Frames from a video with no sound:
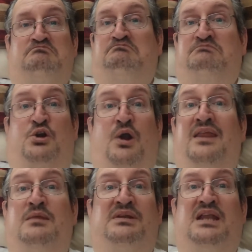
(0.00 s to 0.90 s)
Cry the
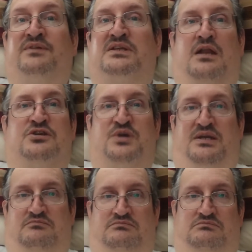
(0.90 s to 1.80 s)
Beloved Country.
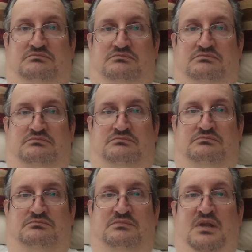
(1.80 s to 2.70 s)

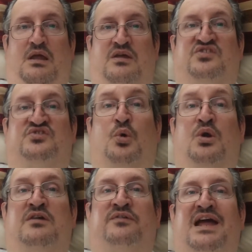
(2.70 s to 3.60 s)
Story
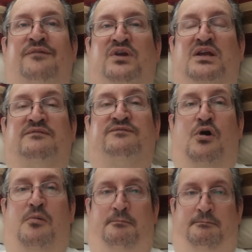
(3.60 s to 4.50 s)
of an African Farm.